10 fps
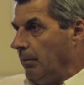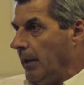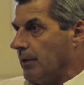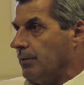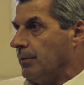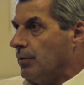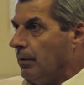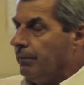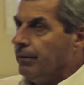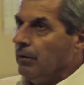maximum. So
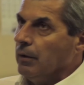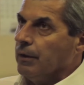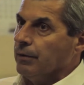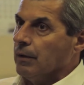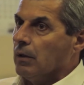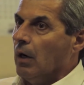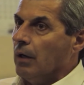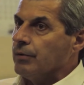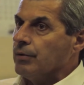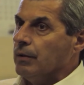if you look at the
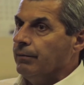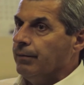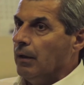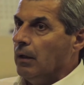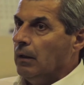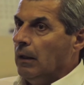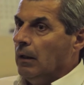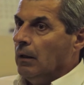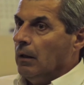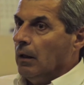cost of
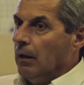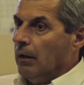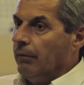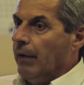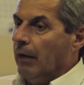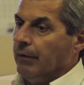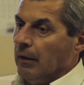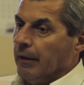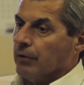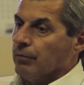having an
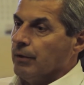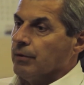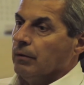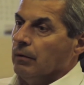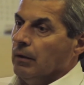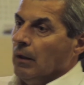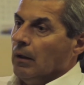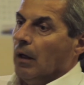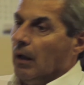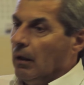electrician
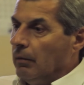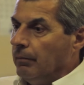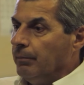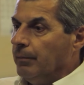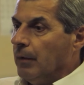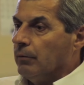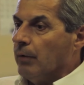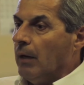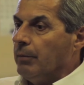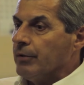
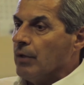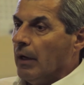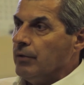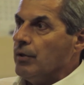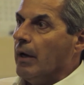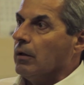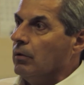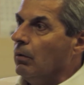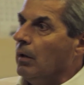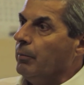grab a skyjack,
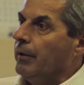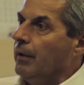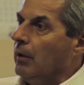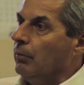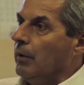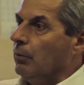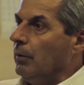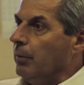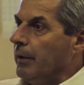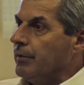go up and
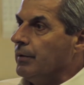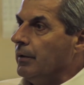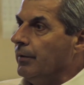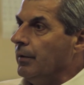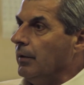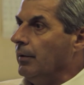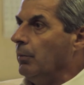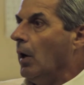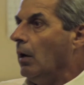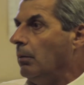replace the
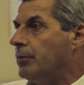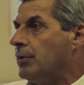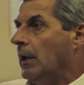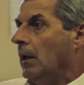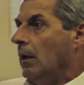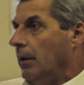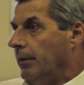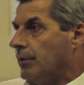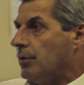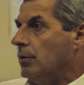bulbs,
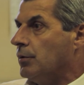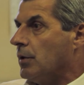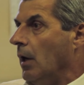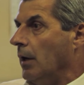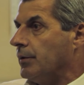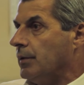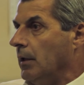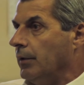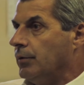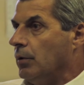that's huge cost
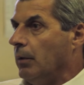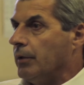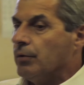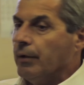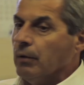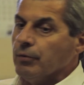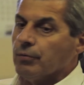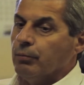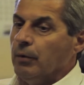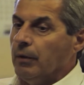to us. So that
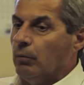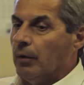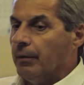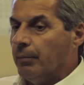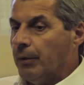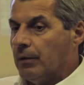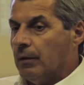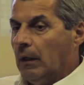was really one of the big,